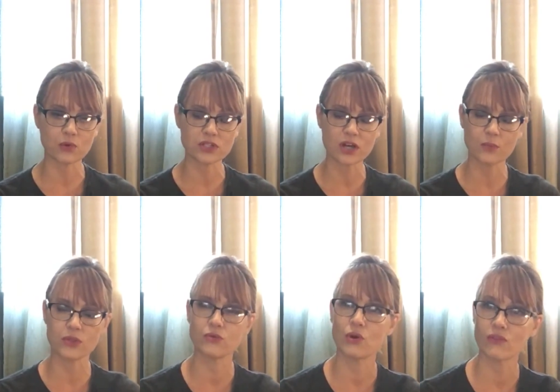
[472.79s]
more time
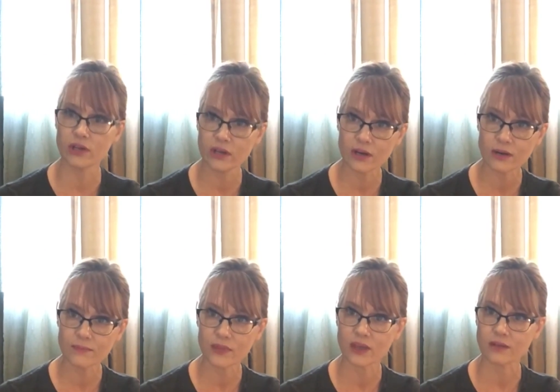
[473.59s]
with you over here,
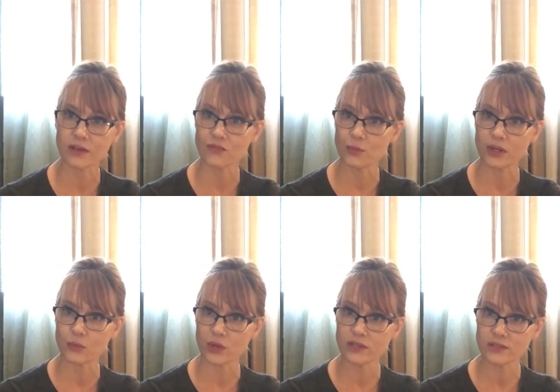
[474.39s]
and everybody
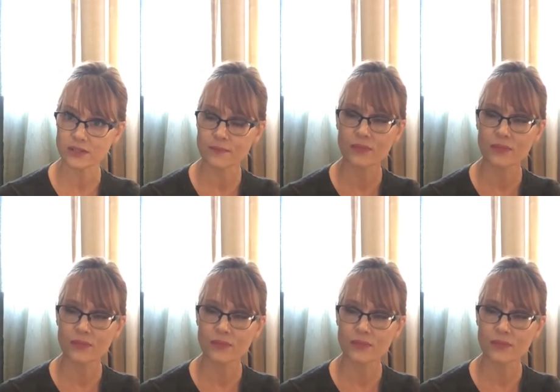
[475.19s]
wins.